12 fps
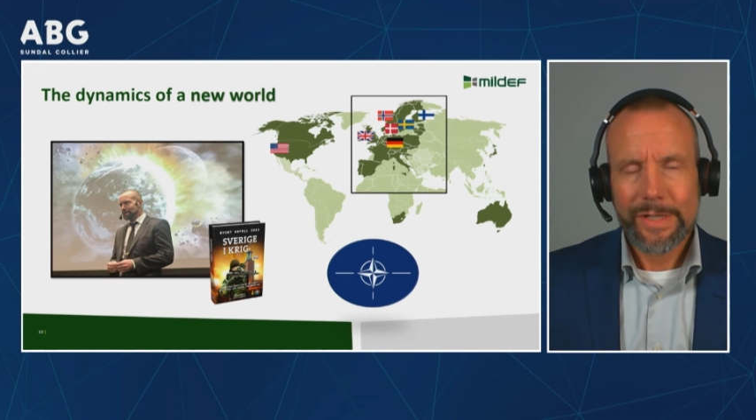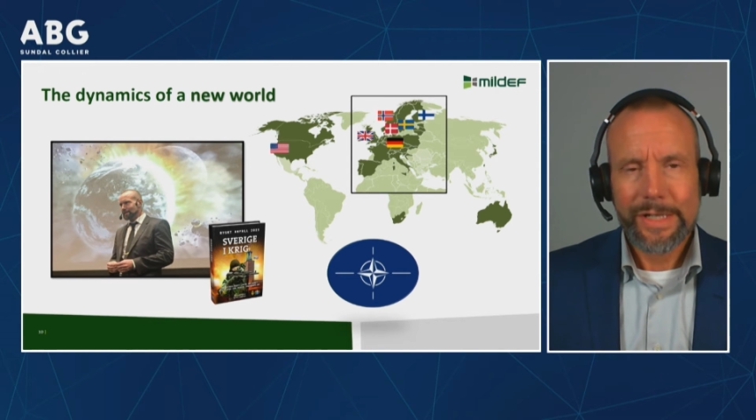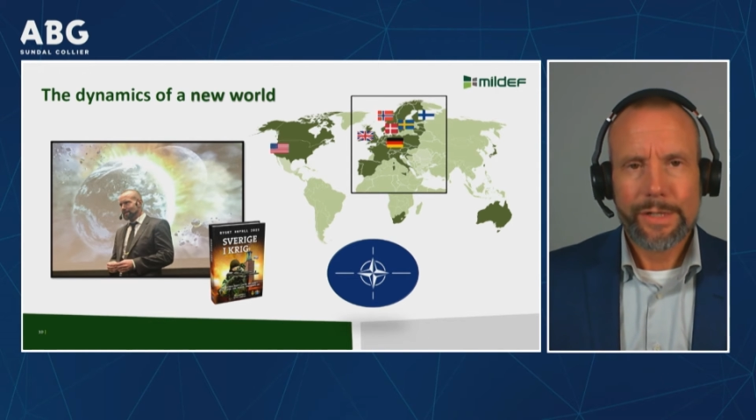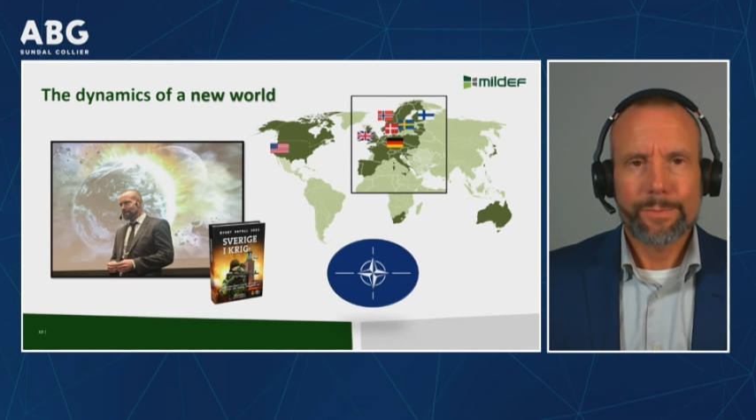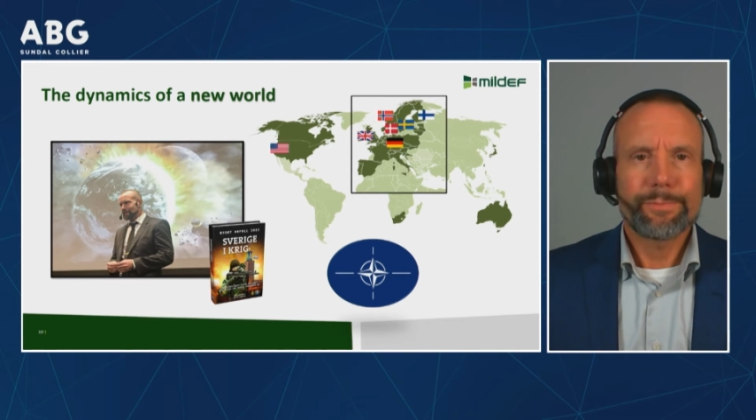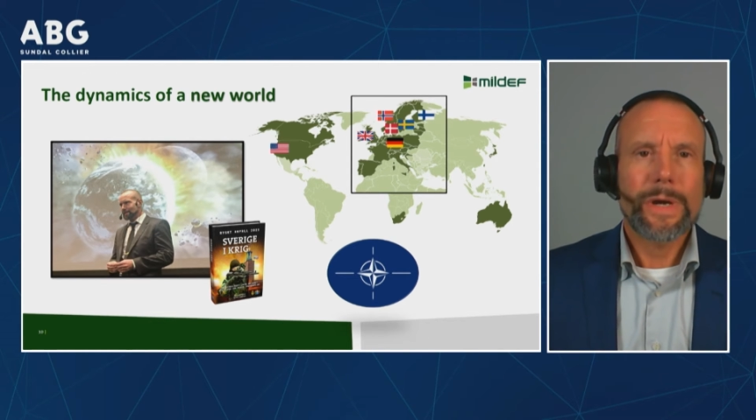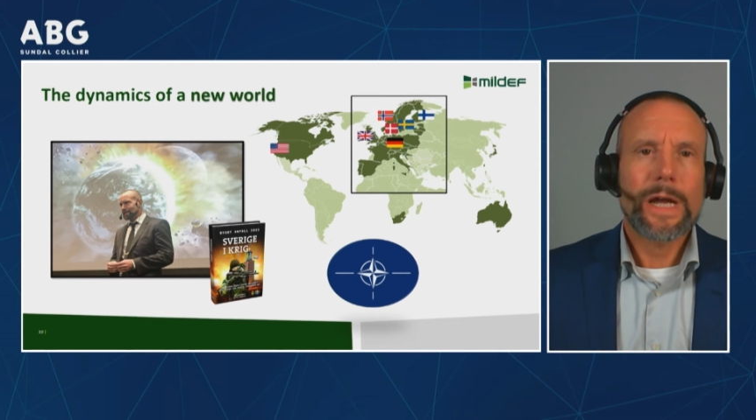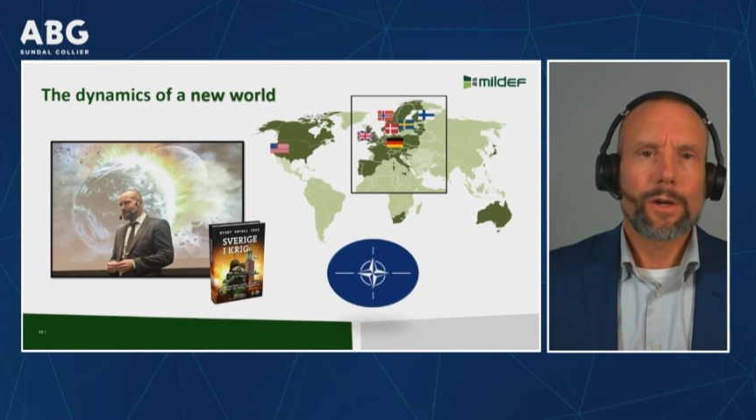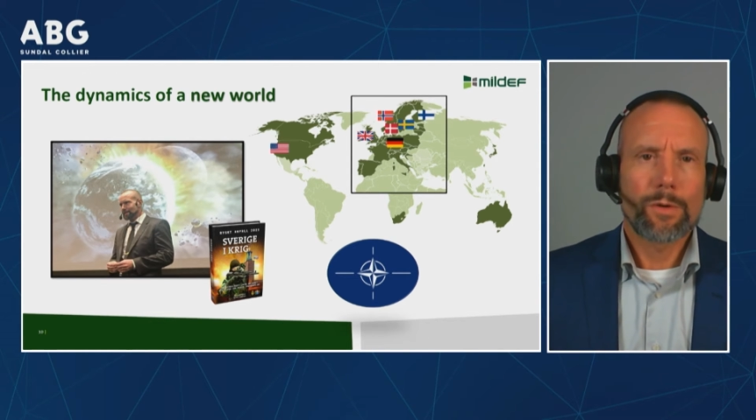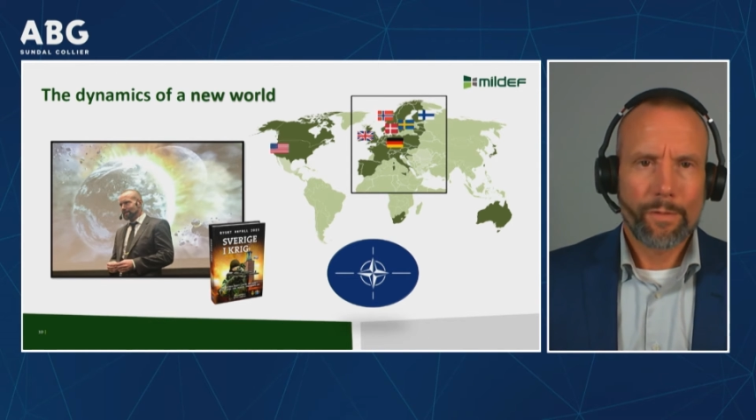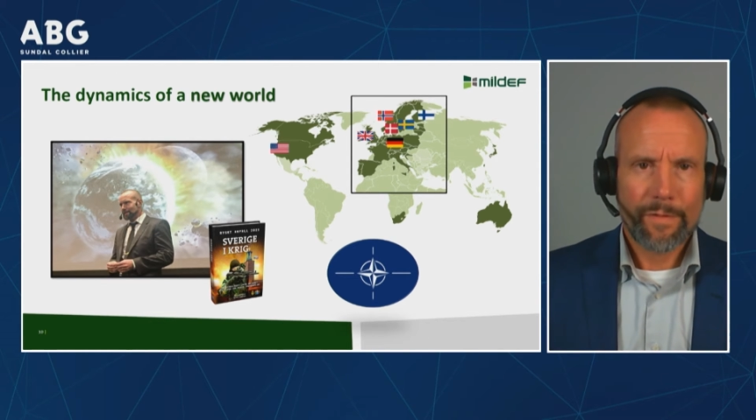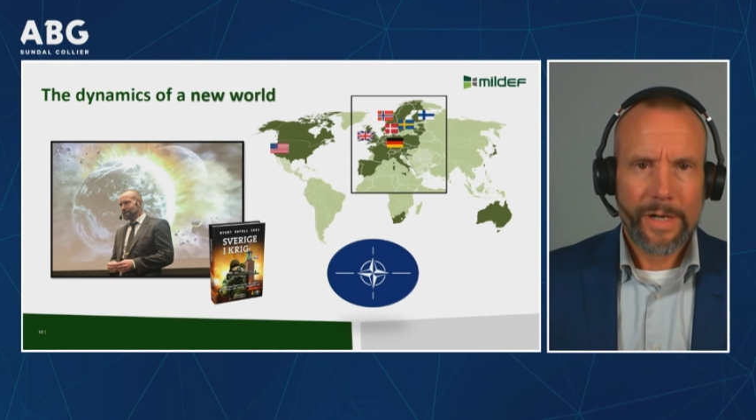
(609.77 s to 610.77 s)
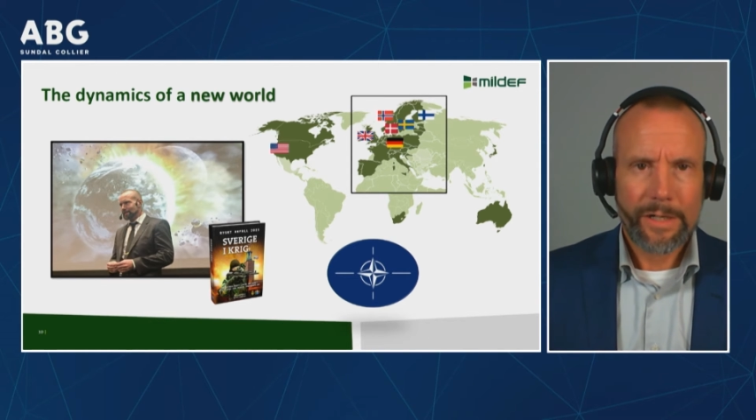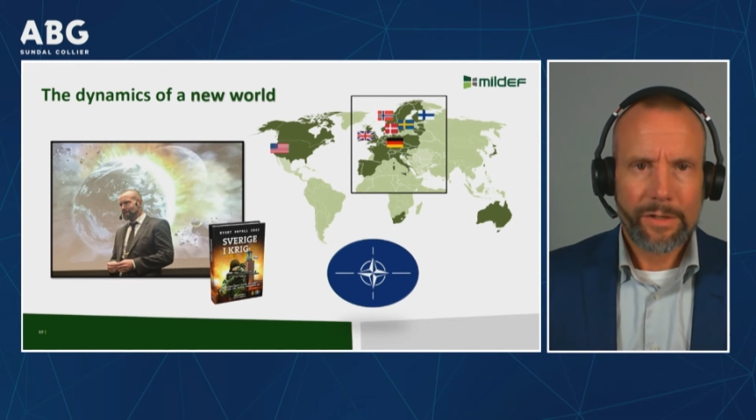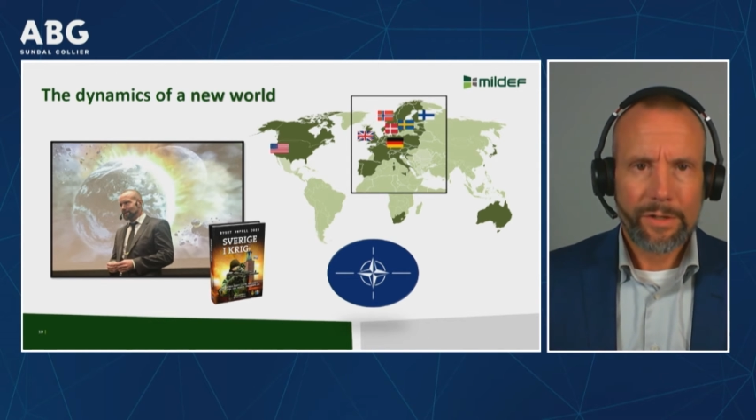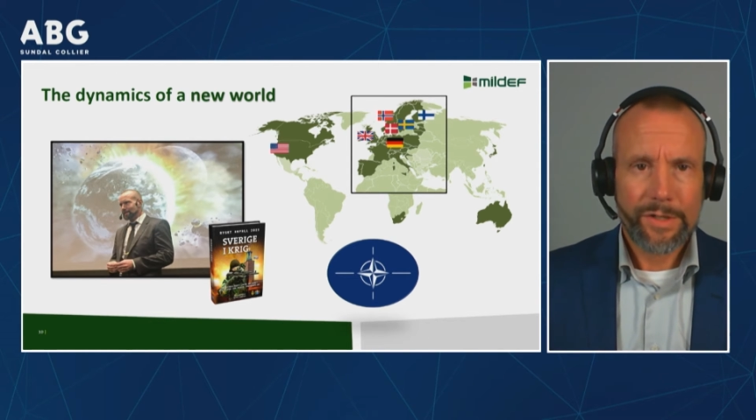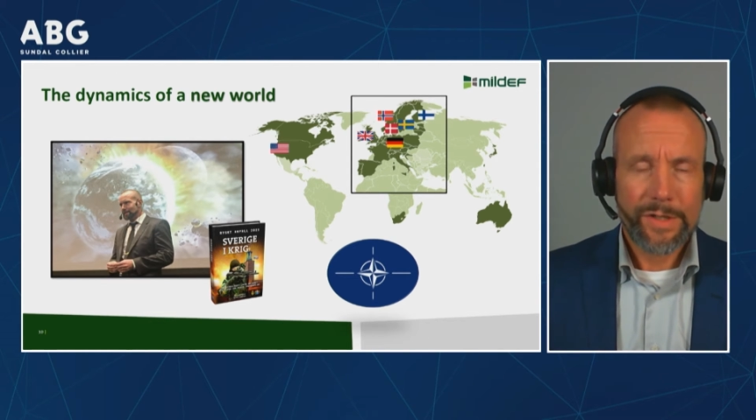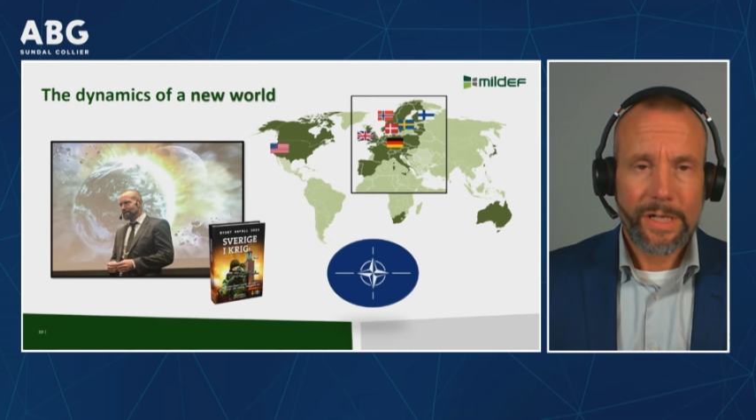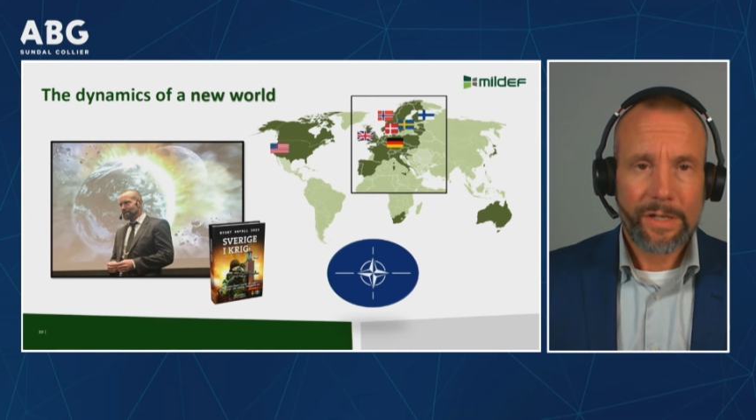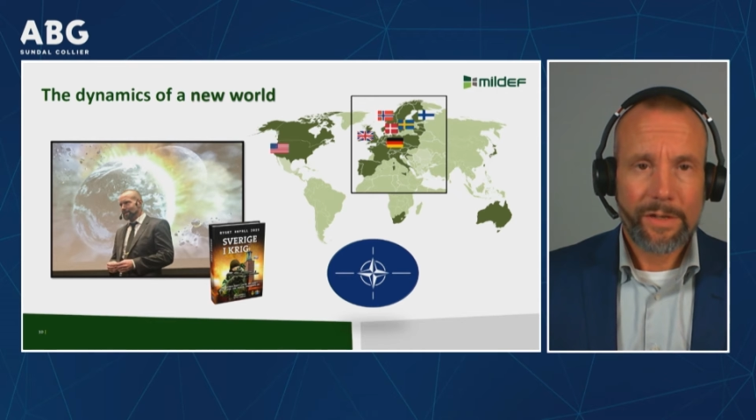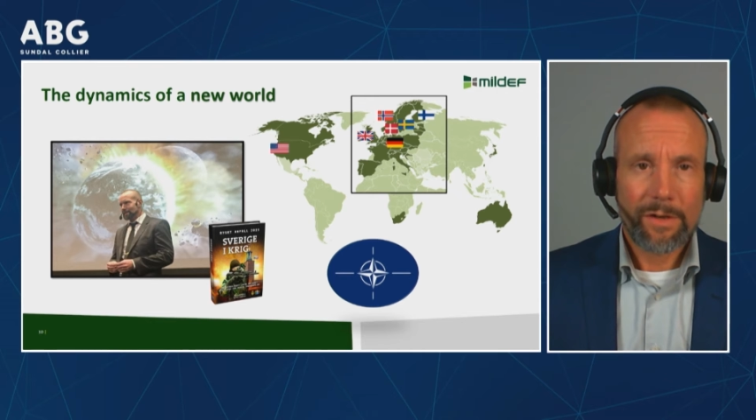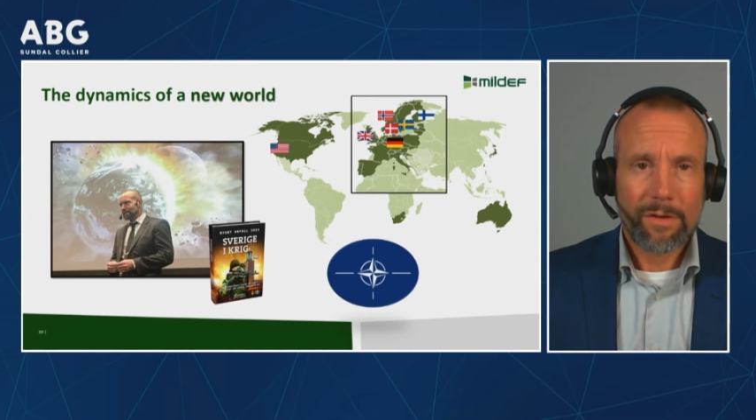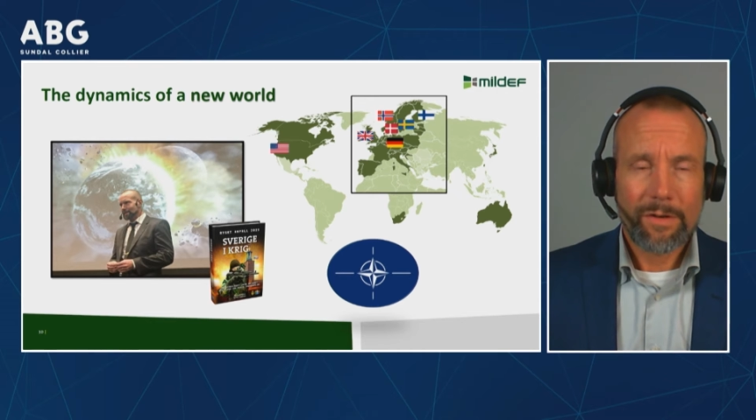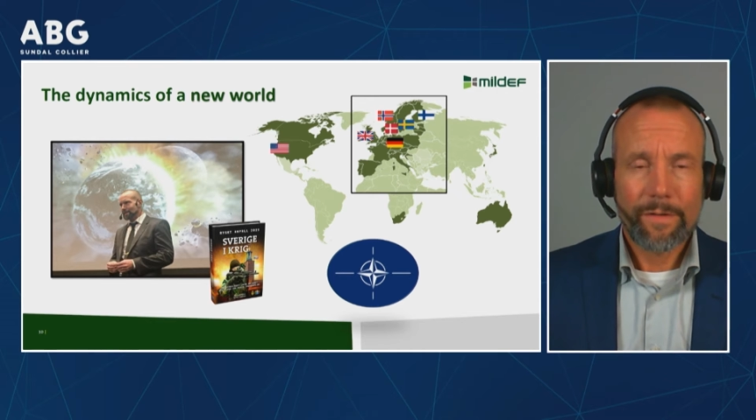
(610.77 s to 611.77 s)
these macro factors that
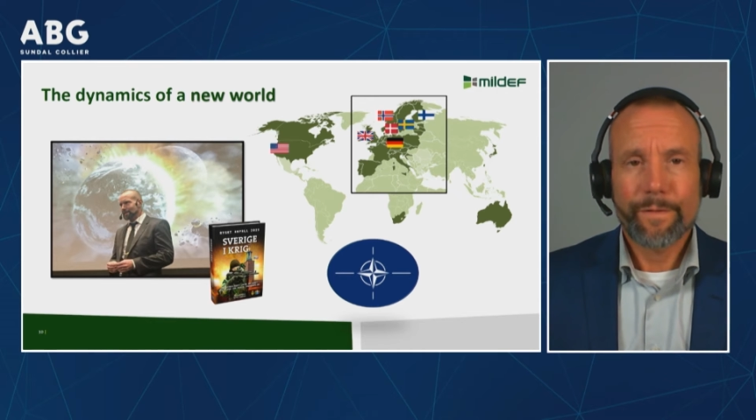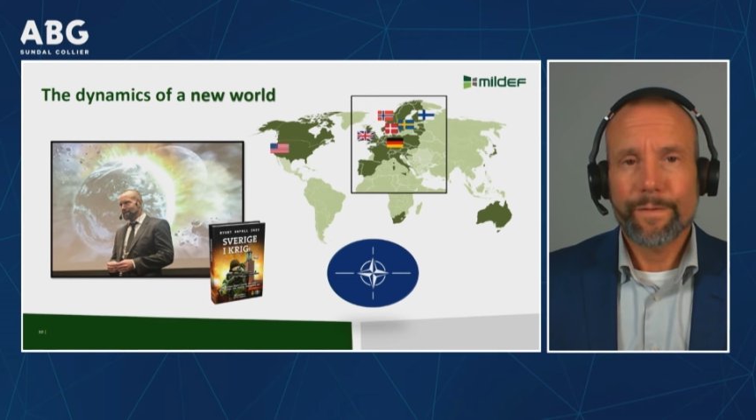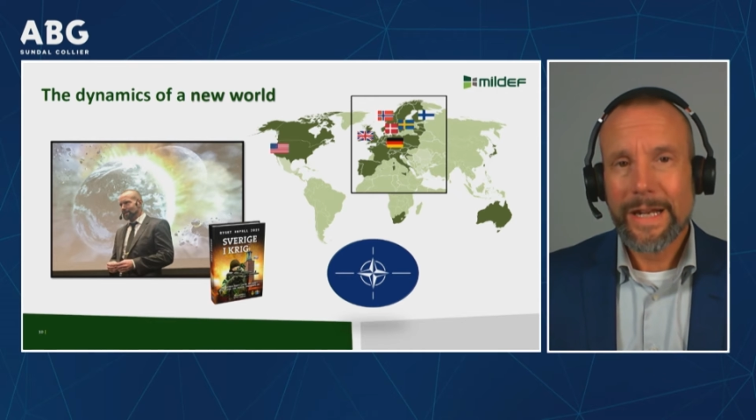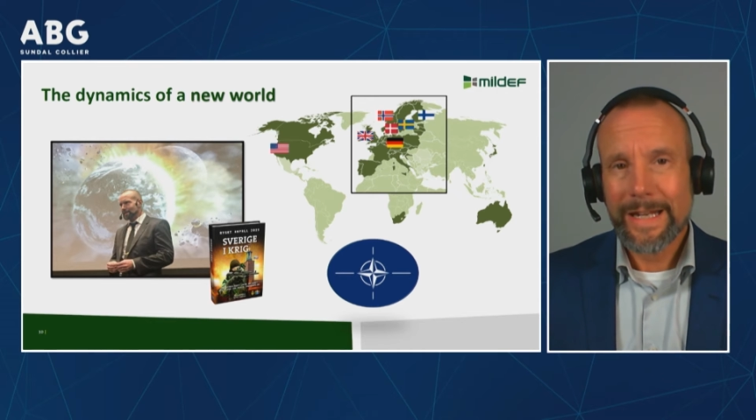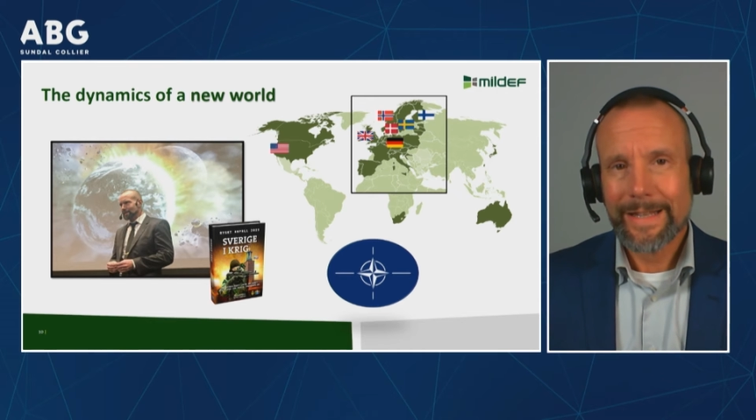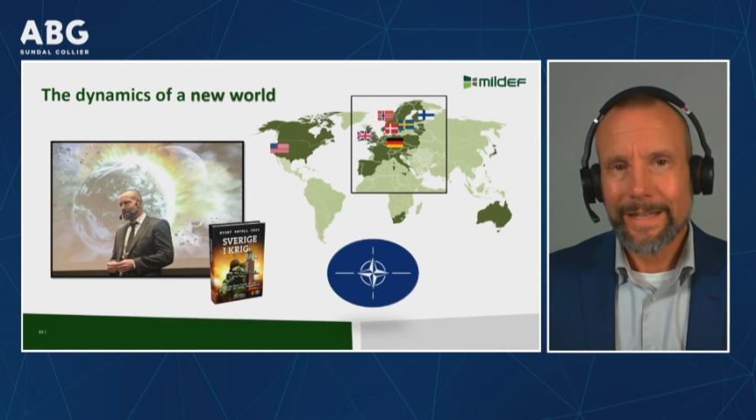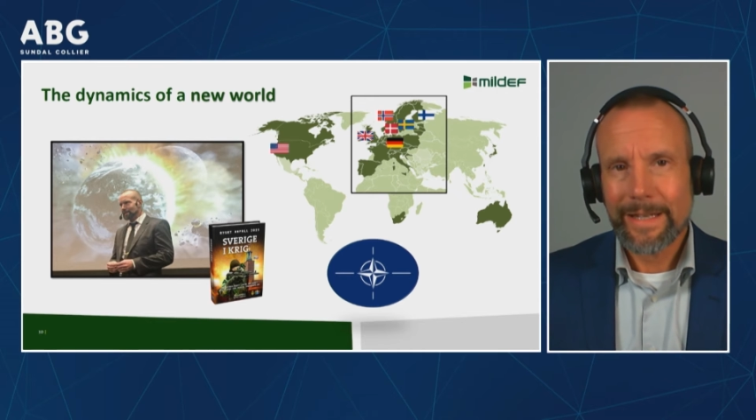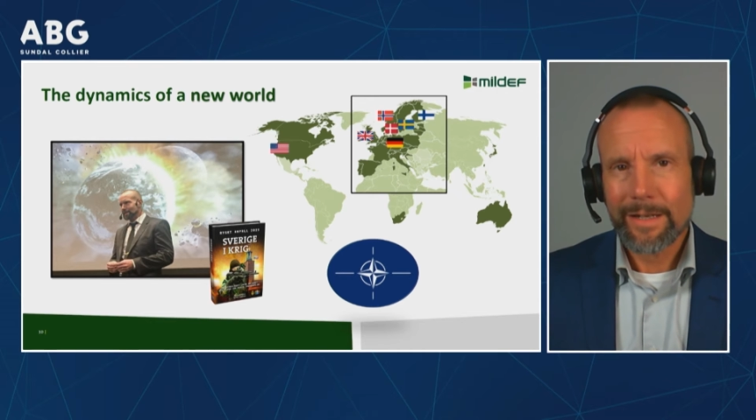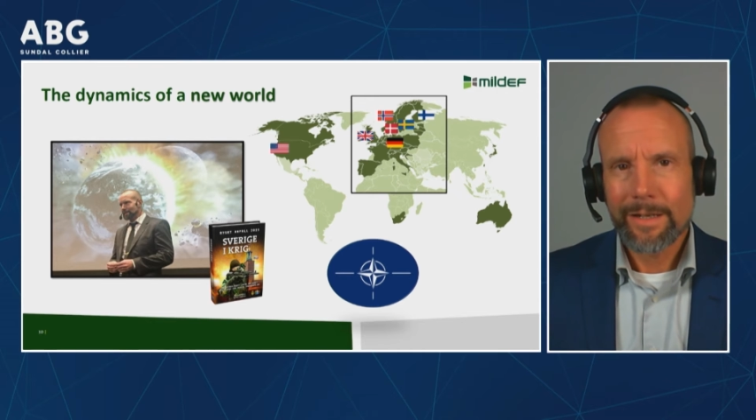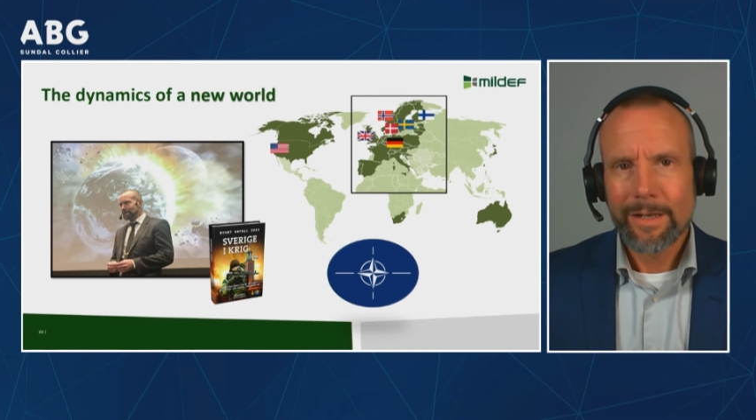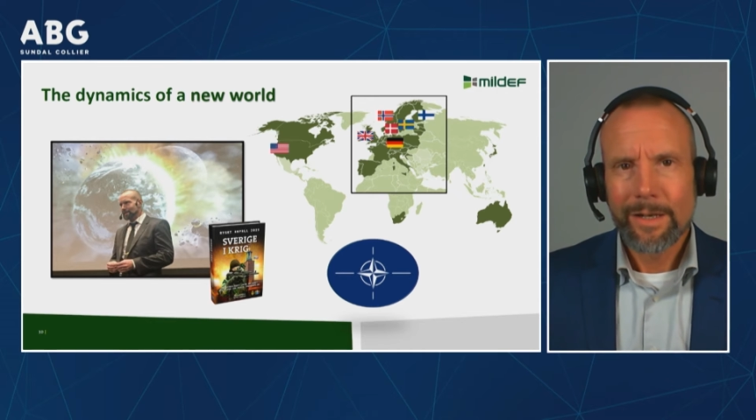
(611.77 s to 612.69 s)
are affecting